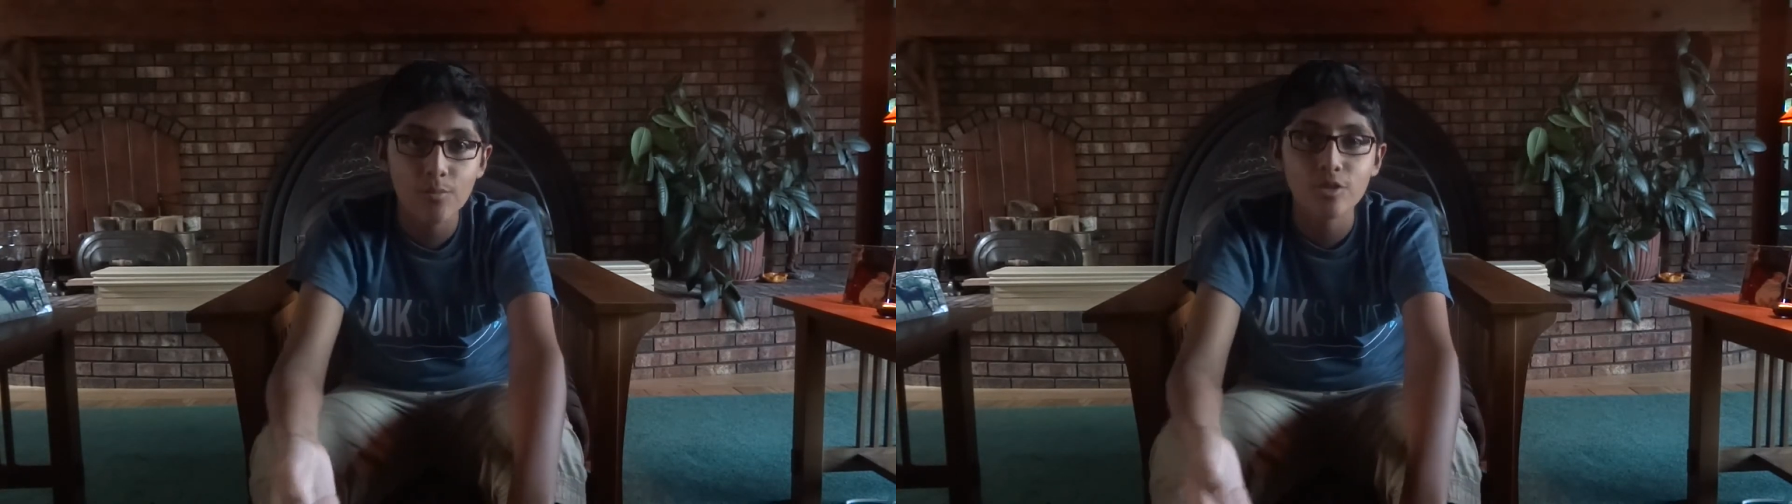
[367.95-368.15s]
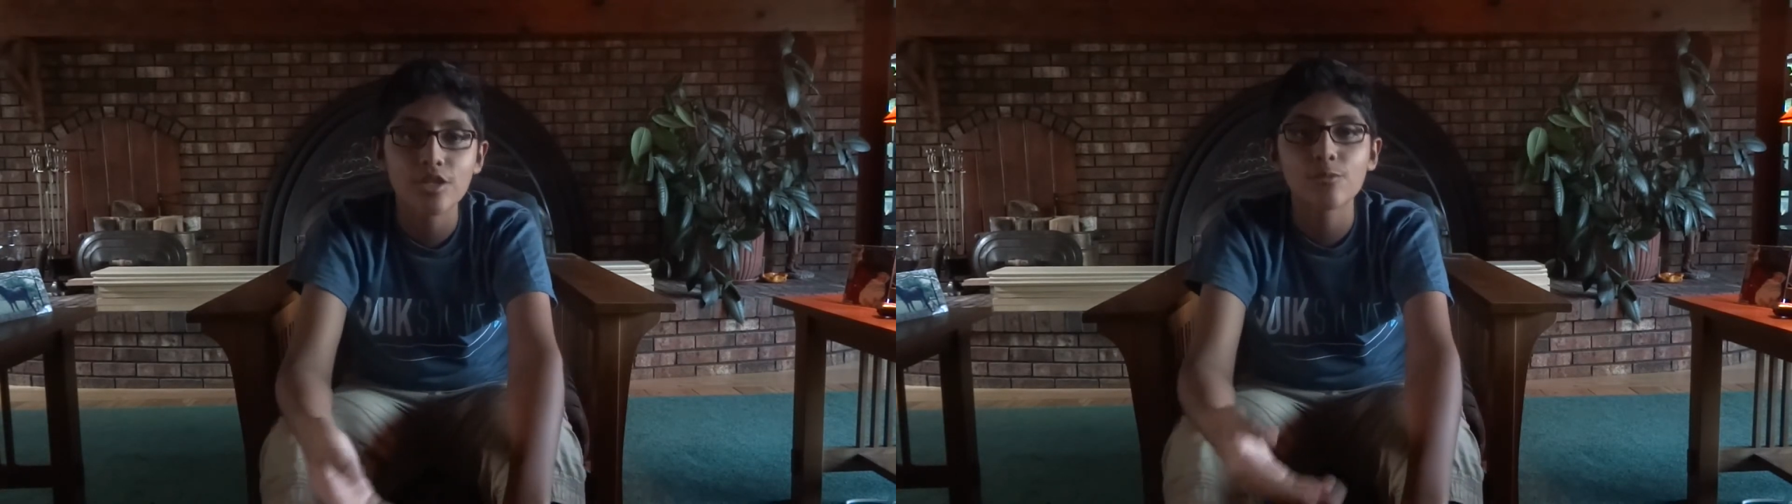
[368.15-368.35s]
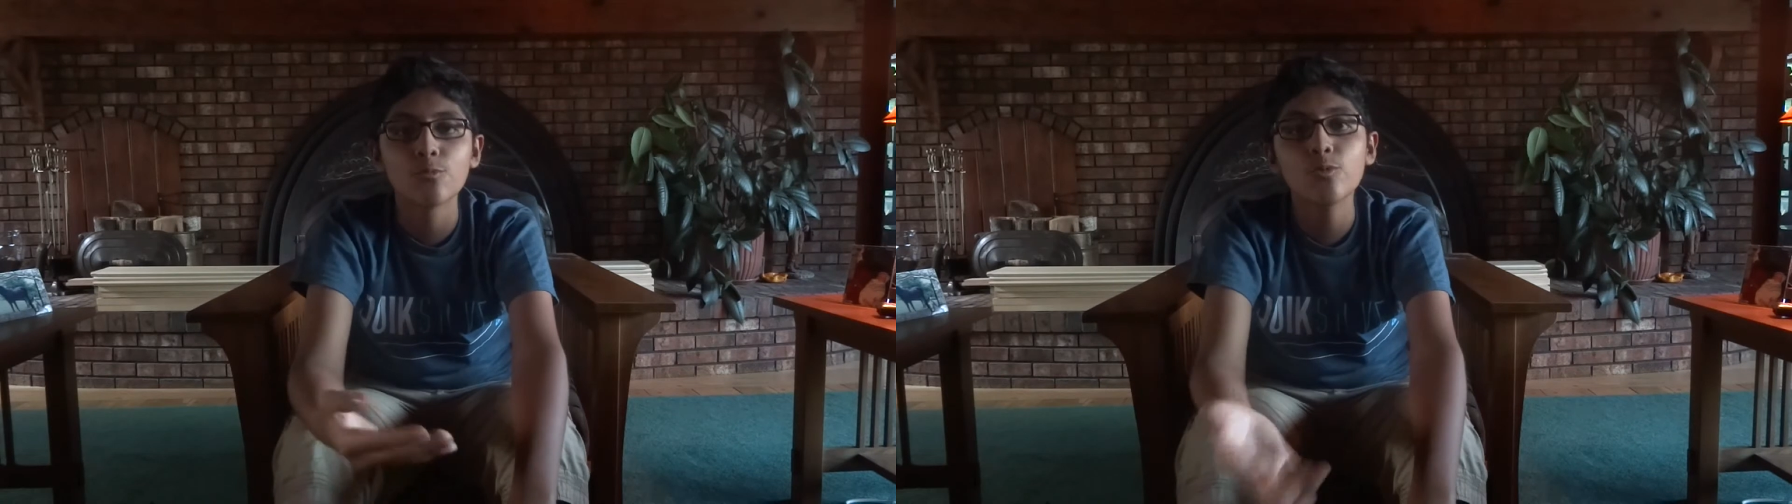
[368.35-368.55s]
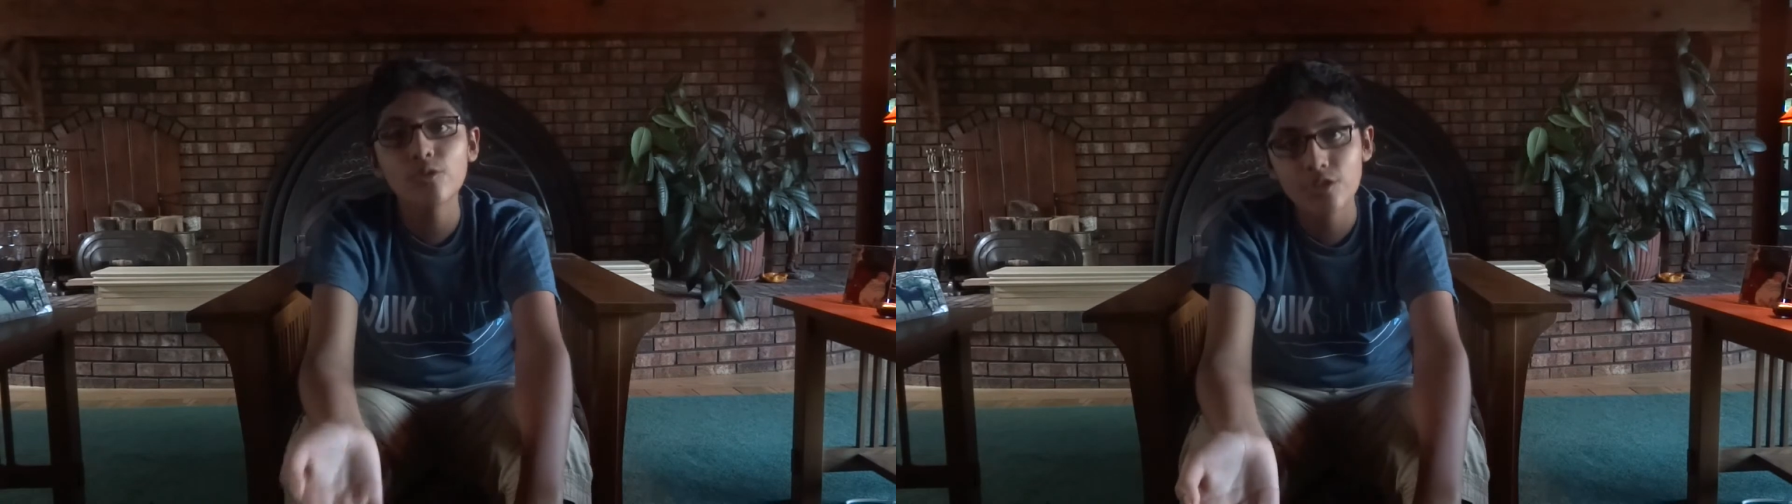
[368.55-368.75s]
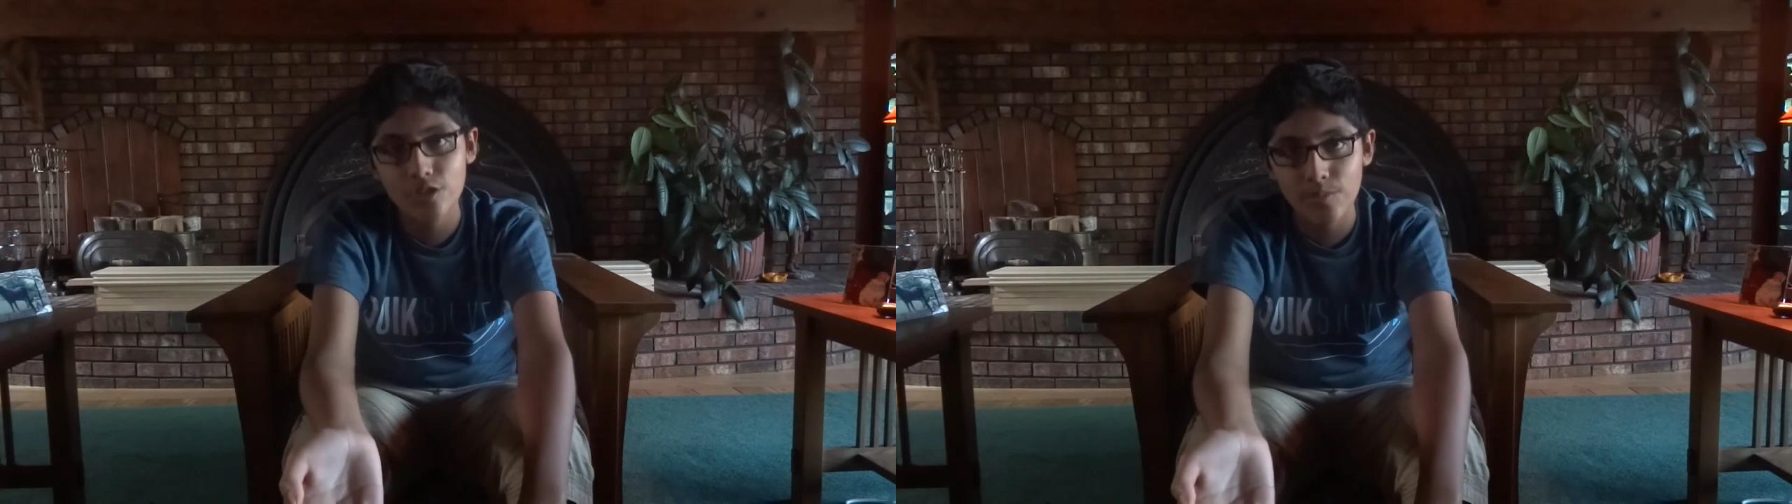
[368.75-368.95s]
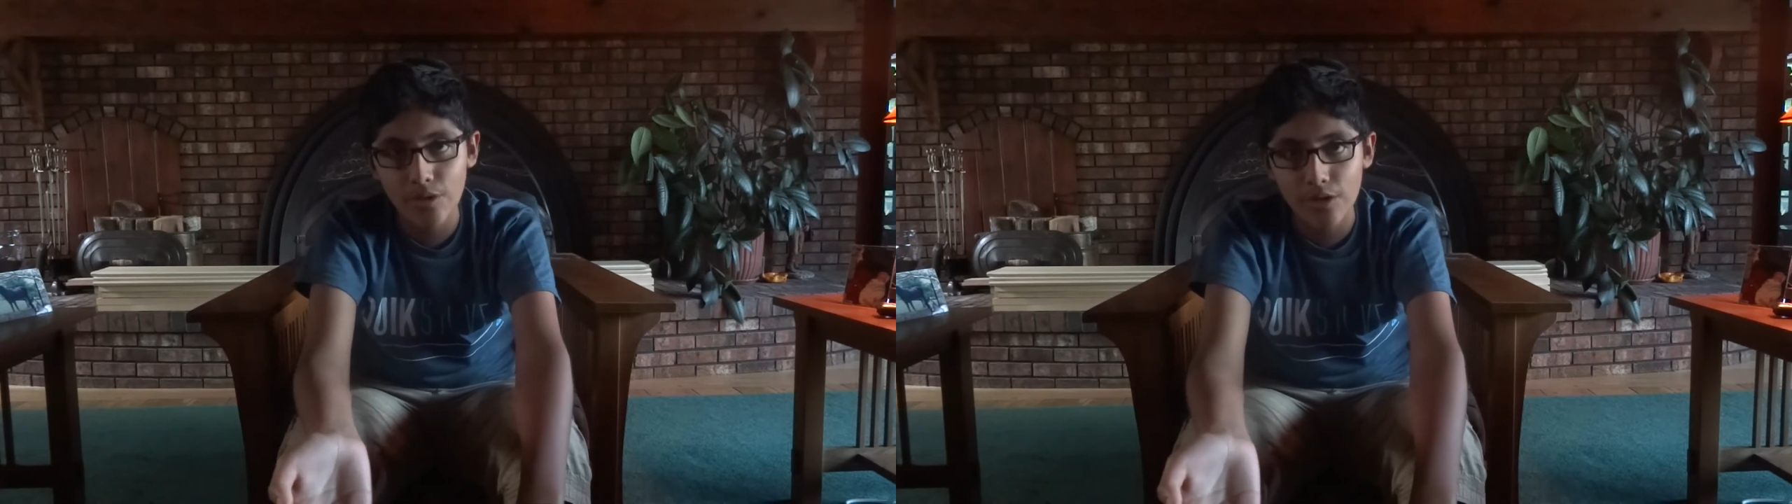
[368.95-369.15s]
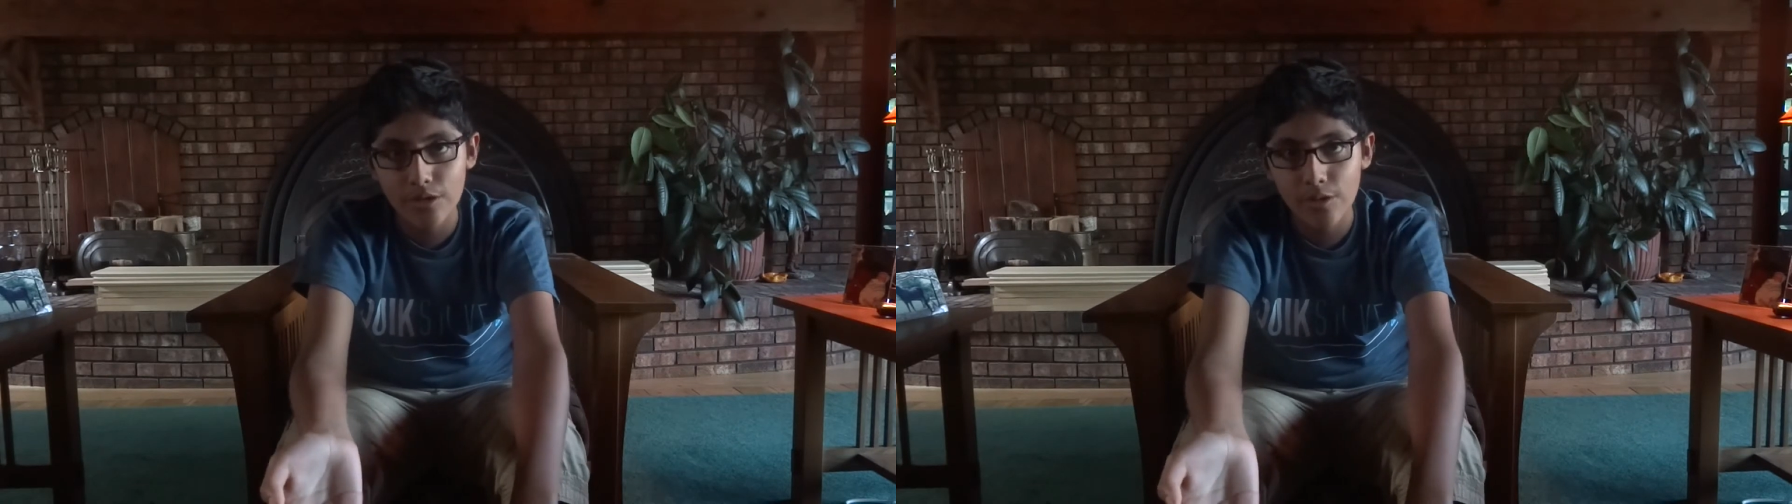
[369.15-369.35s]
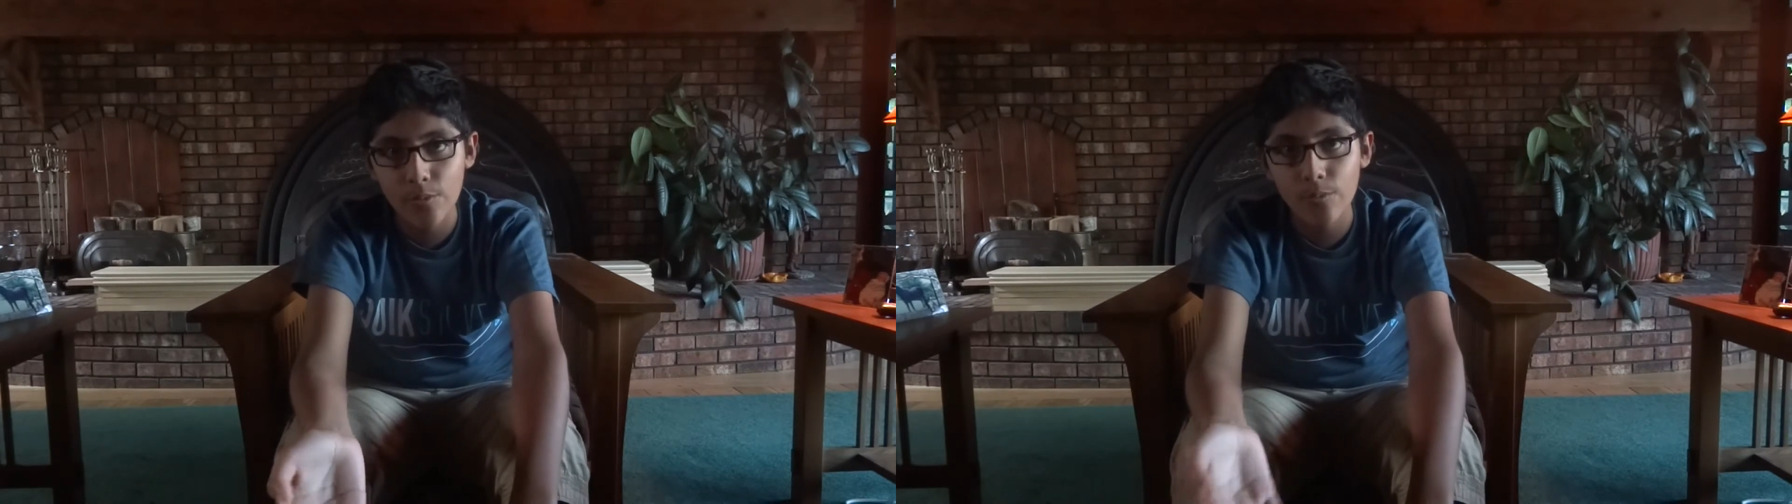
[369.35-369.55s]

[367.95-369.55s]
which then ruins your bond